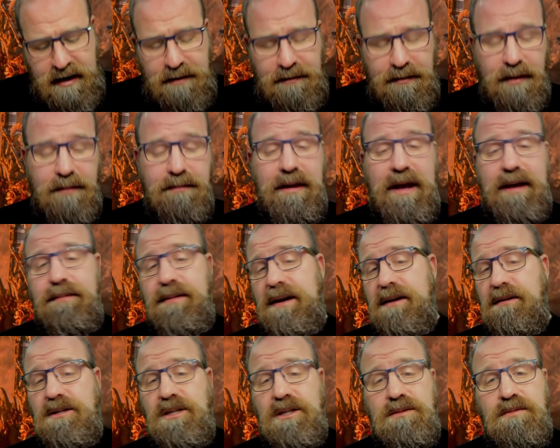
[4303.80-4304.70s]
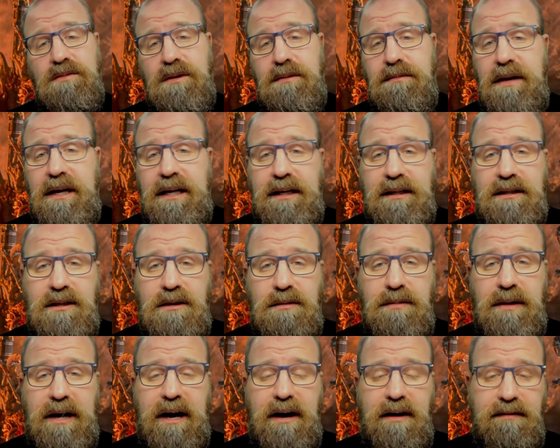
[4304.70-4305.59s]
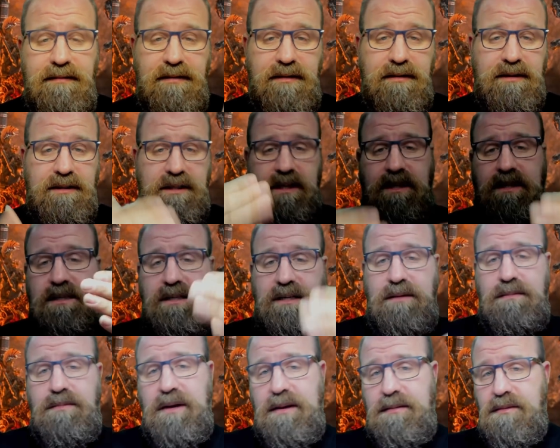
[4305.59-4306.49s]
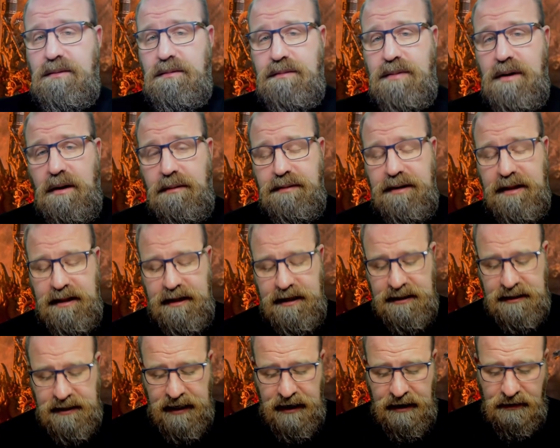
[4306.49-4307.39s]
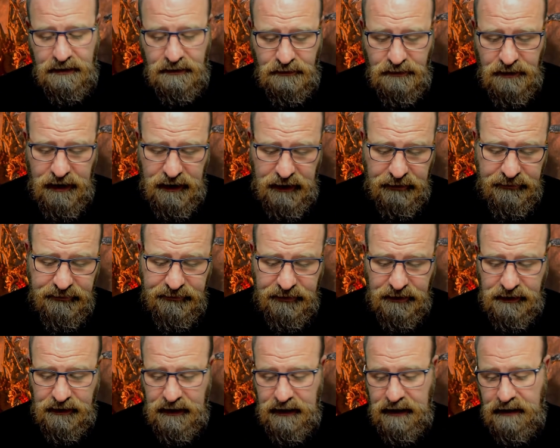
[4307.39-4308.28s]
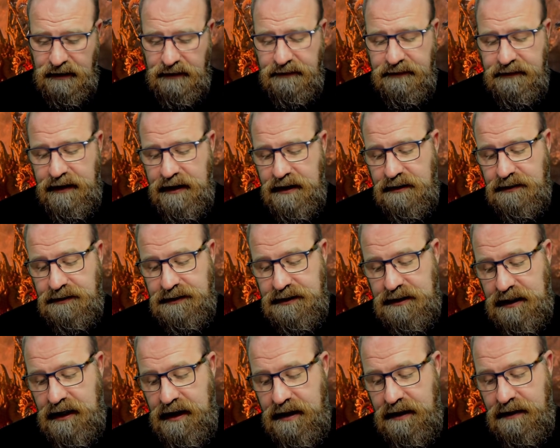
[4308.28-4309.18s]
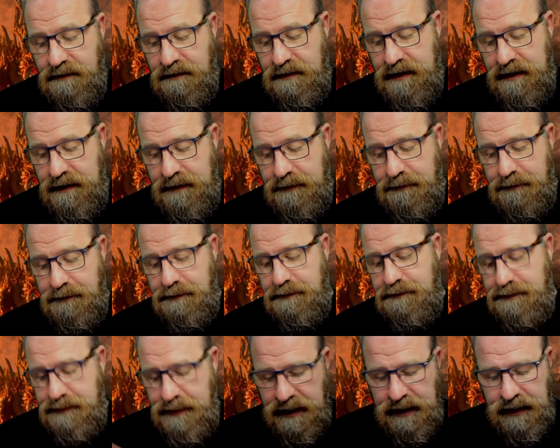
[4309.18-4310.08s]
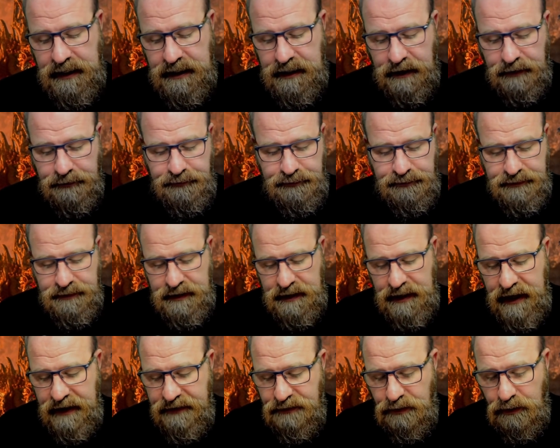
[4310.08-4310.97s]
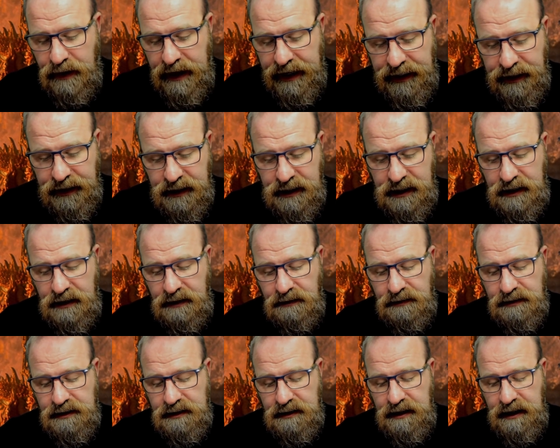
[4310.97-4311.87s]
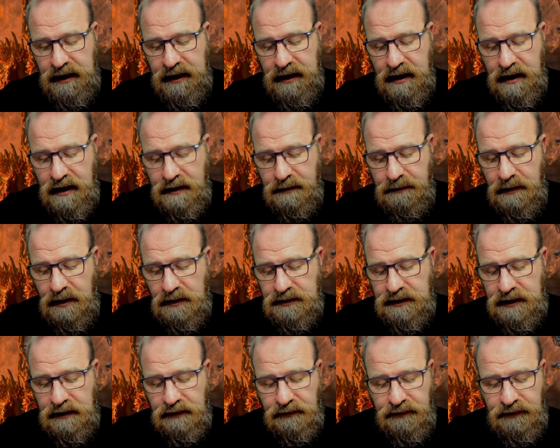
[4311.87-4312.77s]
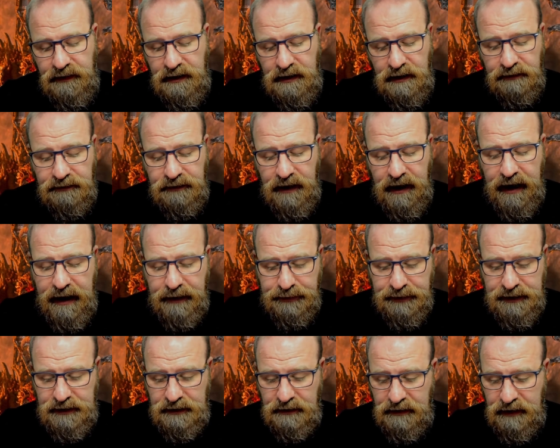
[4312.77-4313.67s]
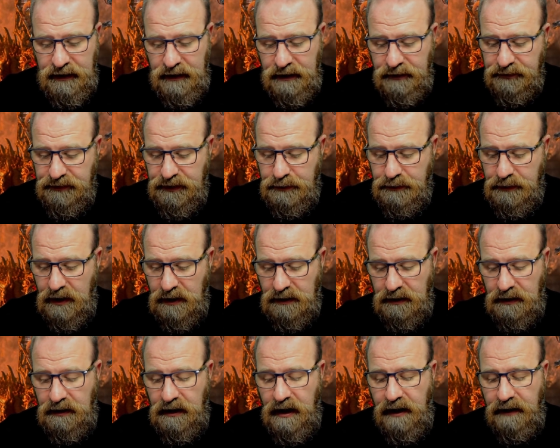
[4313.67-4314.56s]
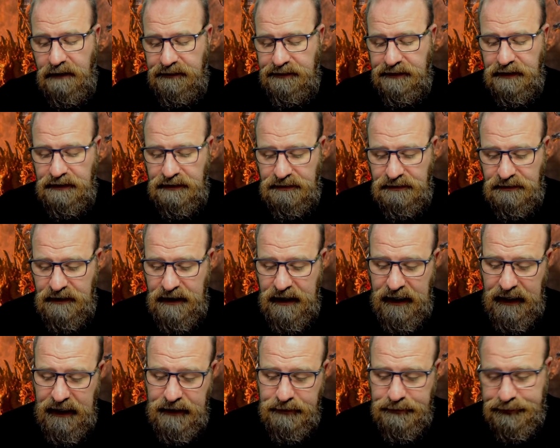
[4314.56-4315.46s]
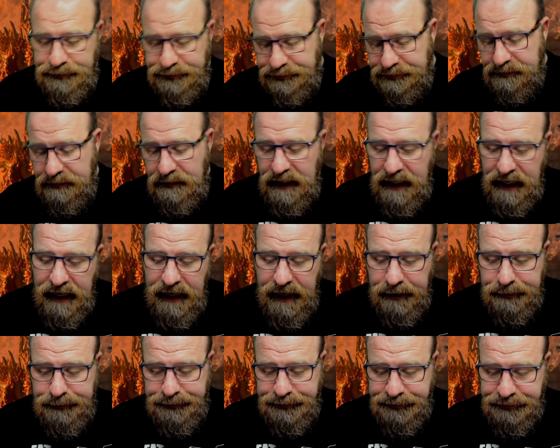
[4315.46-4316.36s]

But maybe it just would have made it too powerful, because you can see people popping this down and really funneling the field. So, but, you know, either way, cute. The Molten Infusion, absolutely love the model of the 3. Yeah.